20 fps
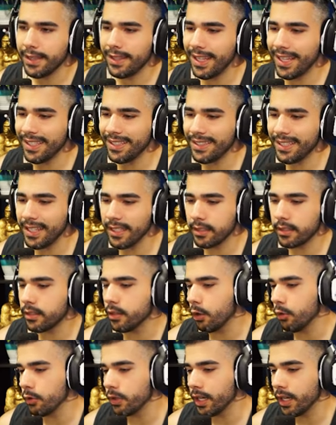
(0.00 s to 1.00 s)
this is
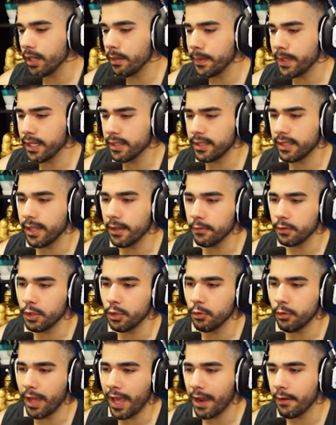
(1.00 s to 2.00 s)
so good because it gives
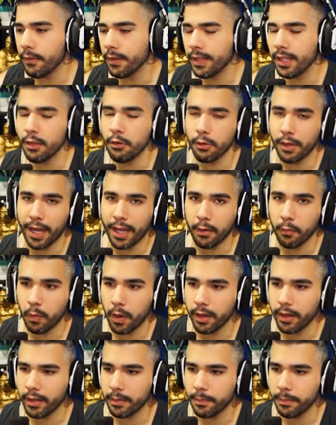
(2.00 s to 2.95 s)
you everything you kind of want on the